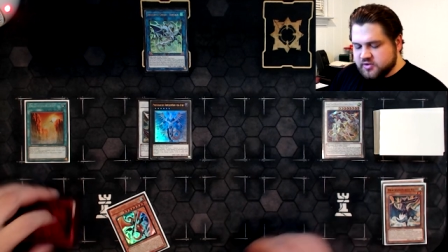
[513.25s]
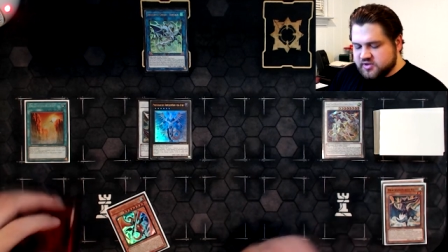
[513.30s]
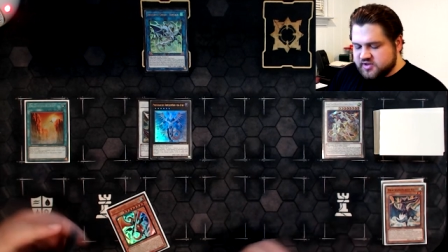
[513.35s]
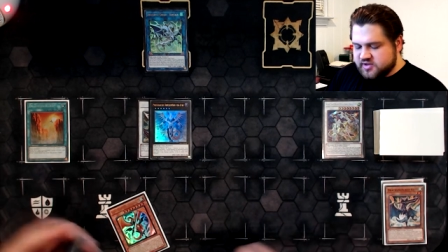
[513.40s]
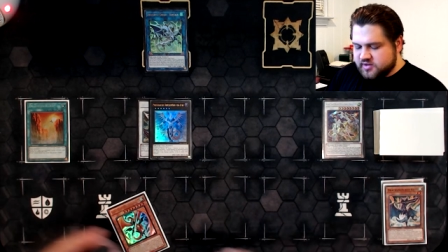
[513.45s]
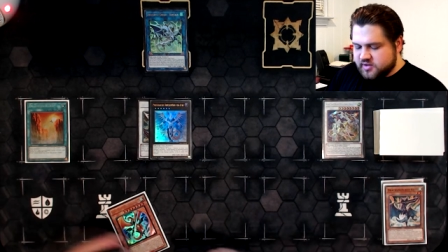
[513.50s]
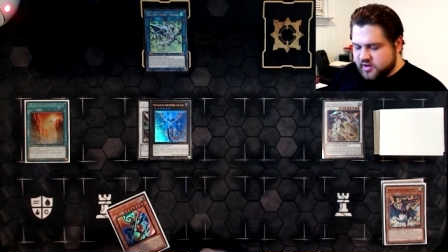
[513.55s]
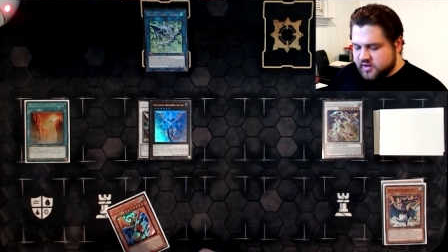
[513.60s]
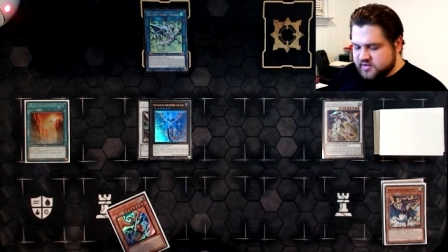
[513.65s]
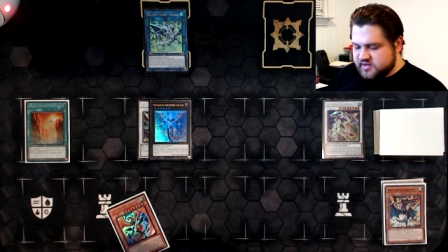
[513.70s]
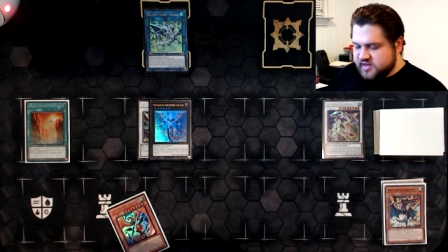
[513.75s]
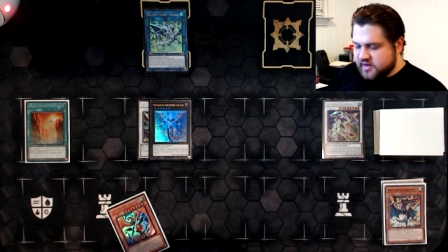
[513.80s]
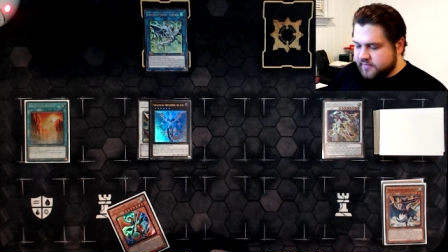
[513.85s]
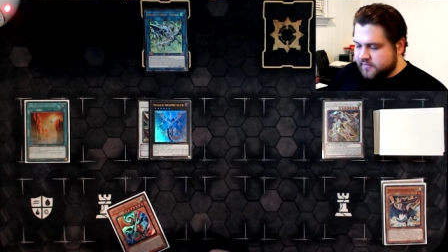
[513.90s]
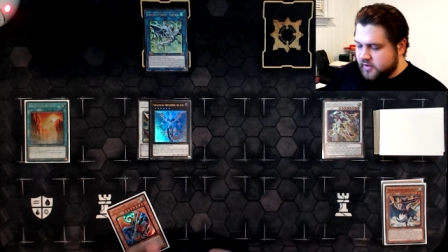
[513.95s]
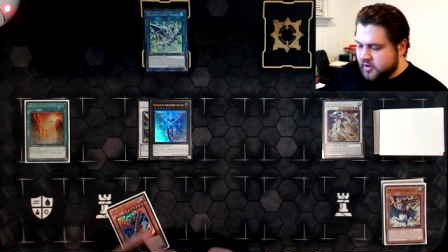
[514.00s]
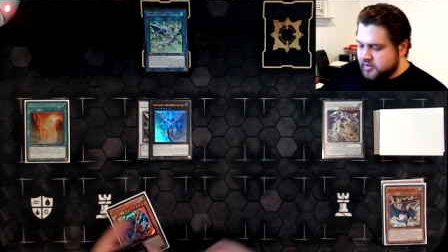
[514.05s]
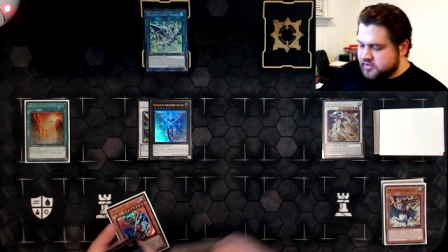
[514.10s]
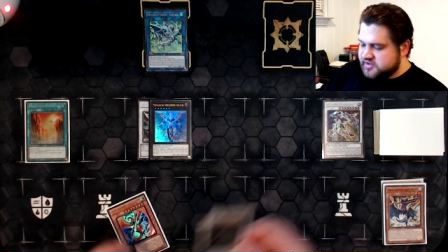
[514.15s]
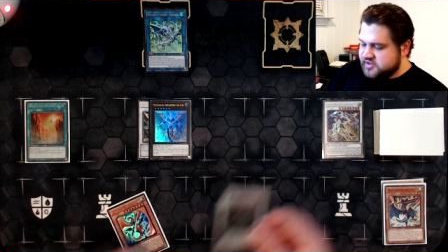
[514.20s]
Couse
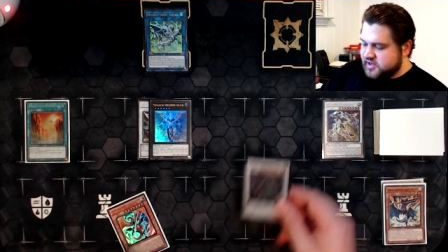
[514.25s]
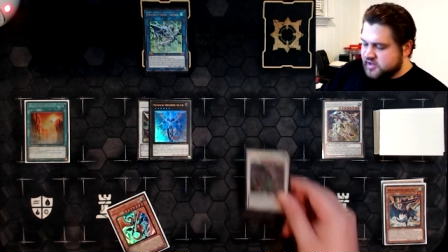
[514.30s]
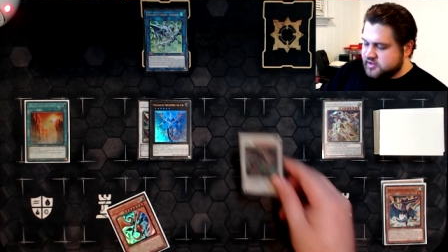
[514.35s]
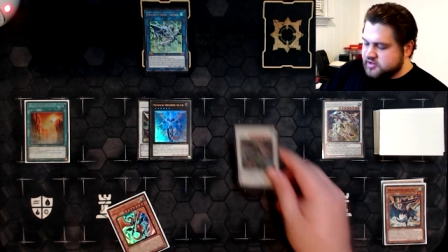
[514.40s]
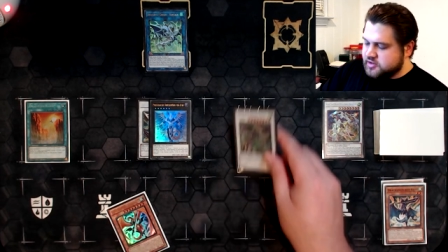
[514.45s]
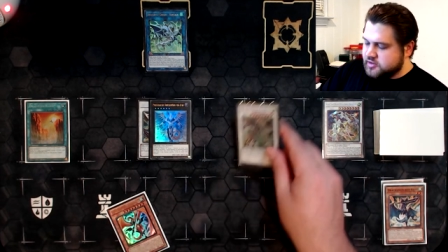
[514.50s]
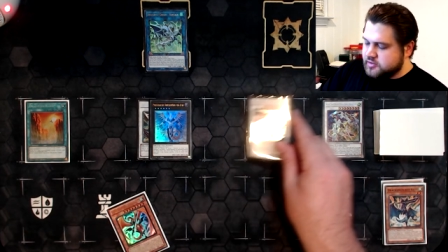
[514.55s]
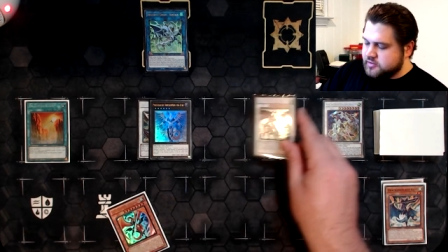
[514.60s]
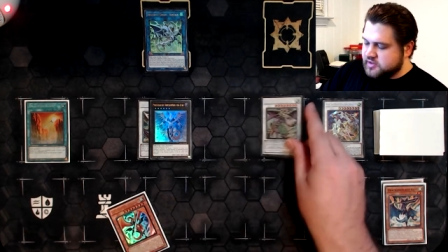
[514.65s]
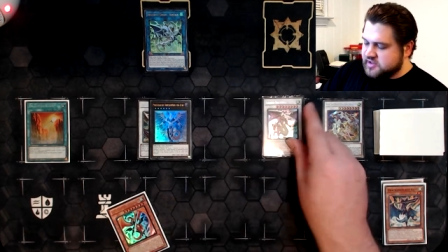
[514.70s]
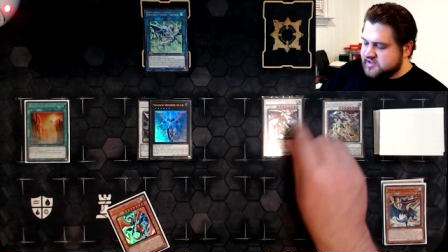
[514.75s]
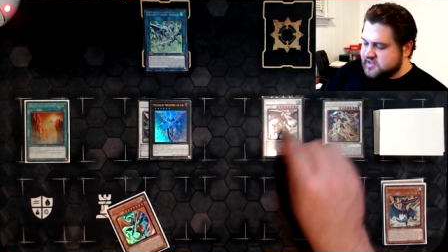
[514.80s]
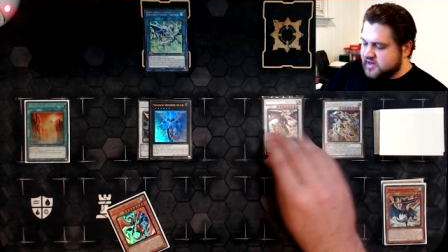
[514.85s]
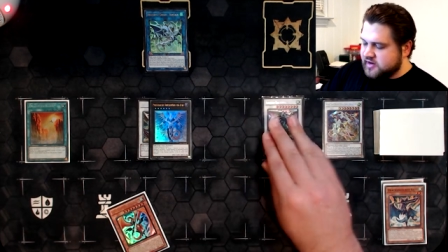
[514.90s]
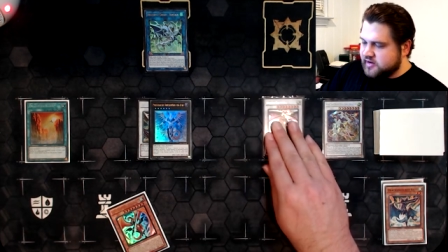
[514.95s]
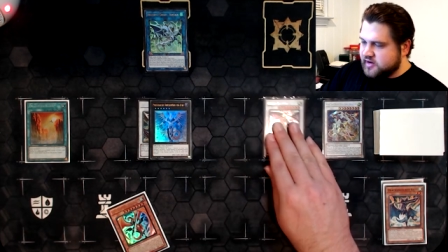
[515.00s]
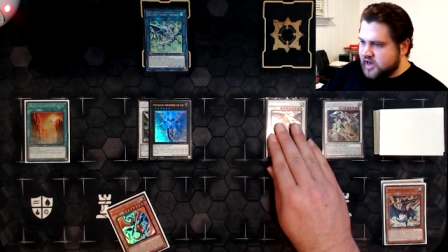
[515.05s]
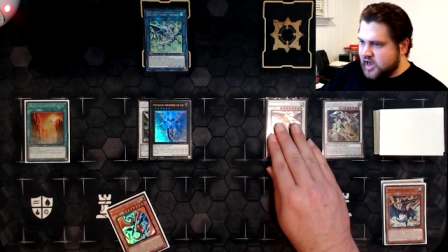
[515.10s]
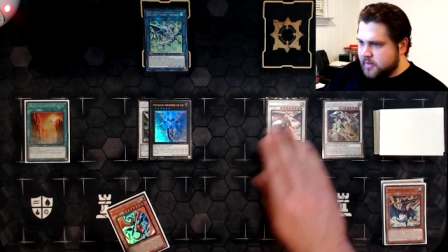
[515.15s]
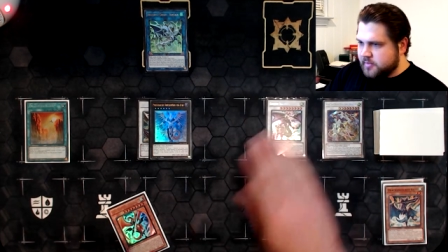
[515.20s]
and Zephyros into
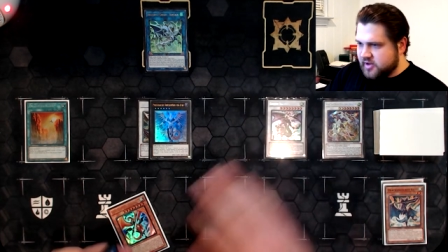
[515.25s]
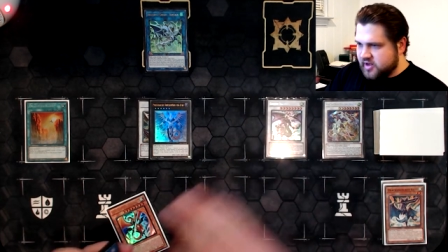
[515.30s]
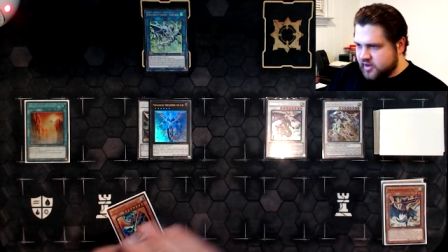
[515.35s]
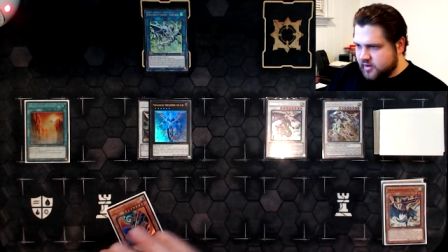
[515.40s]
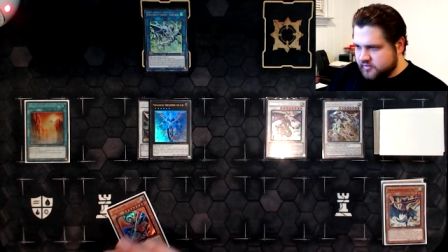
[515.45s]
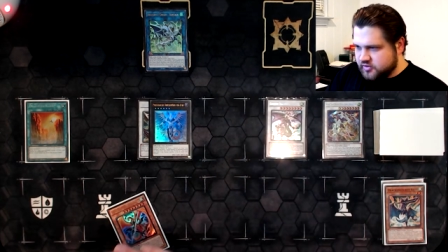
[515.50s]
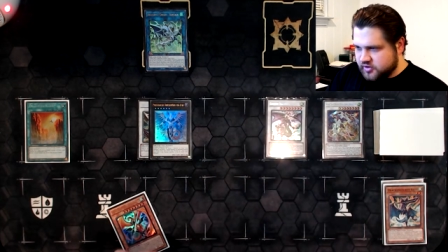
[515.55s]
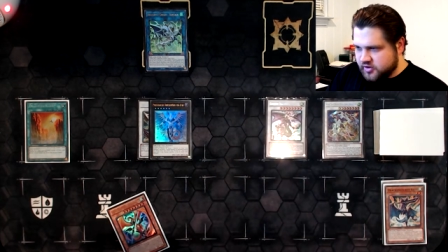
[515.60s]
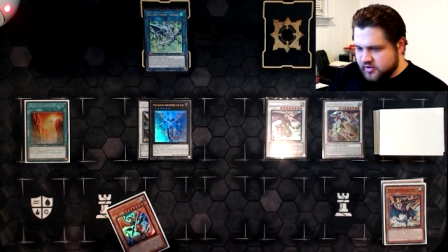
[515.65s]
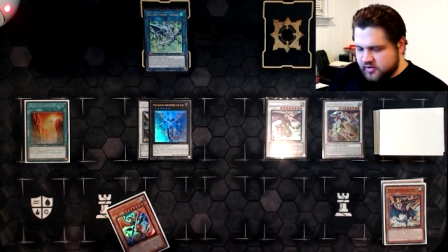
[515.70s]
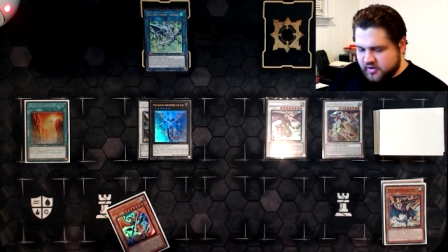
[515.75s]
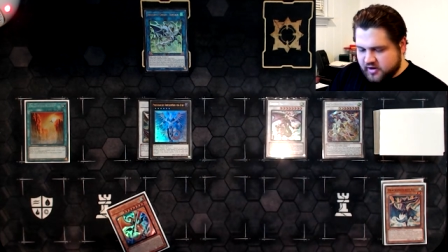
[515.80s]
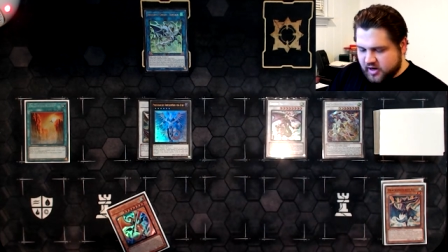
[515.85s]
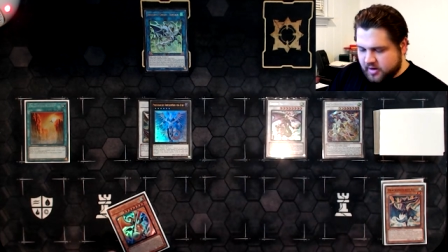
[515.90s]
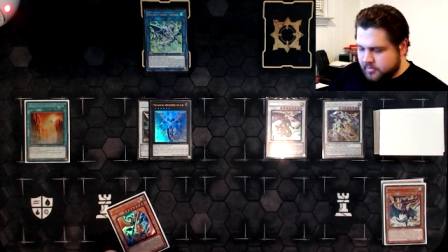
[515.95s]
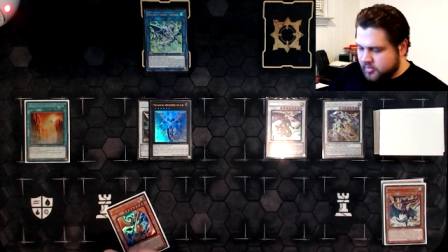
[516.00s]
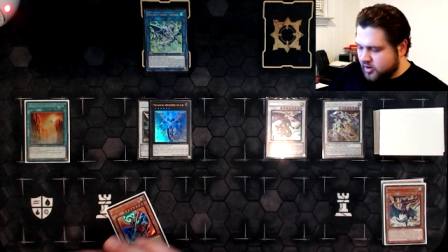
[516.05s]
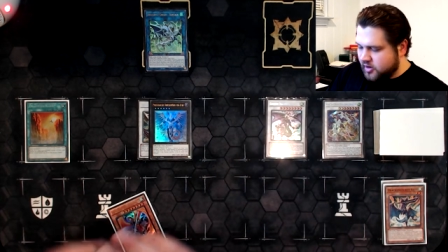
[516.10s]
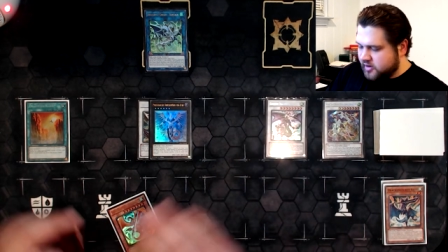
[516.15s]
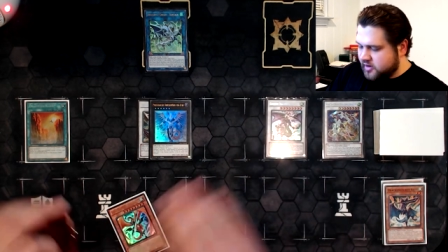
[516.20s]
the second copy of
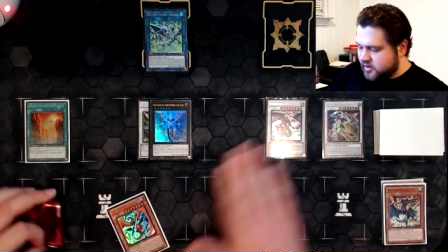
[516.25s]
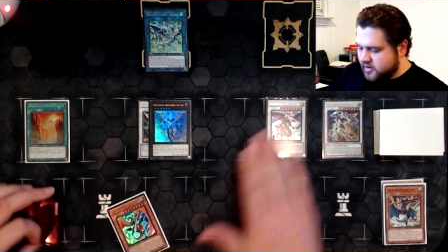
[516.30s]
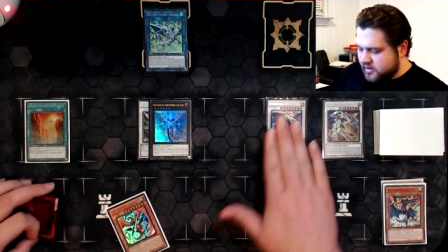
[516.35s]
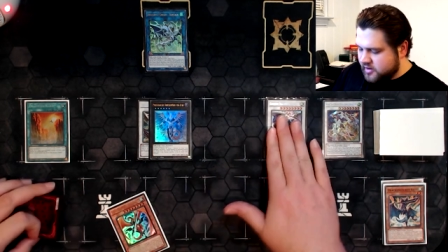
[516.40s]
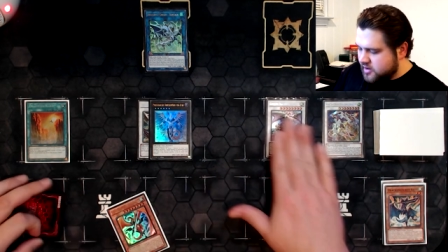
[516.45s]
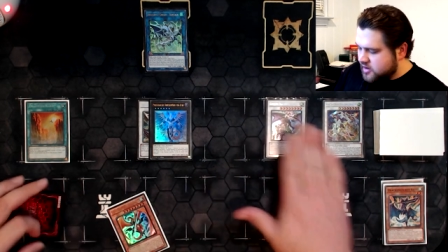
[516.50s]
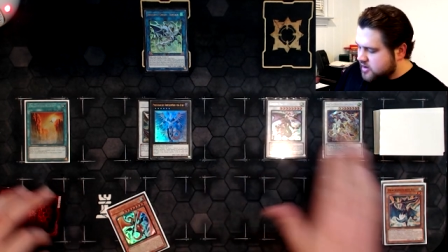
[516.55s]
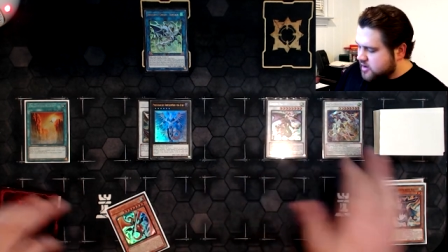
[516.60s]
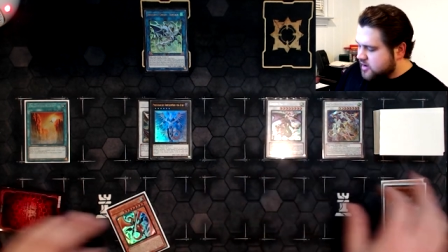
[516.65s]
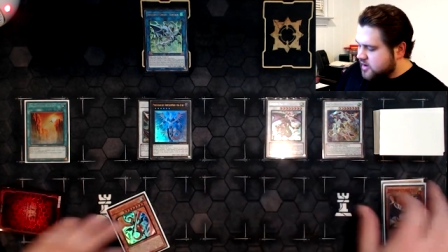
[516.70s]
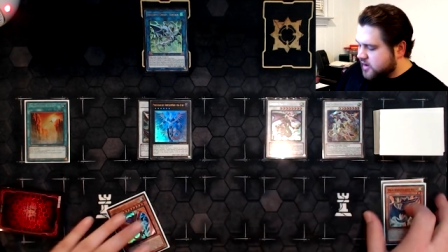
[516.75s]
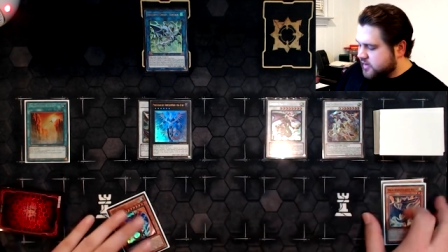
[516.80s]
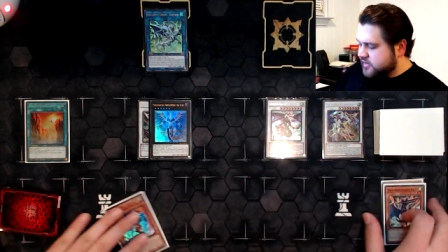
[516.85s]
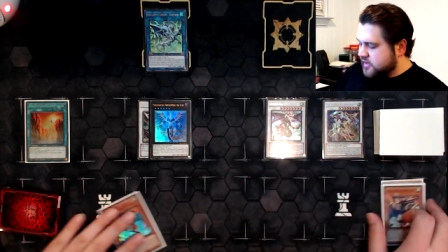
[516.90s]
Dragunity Knight Barca,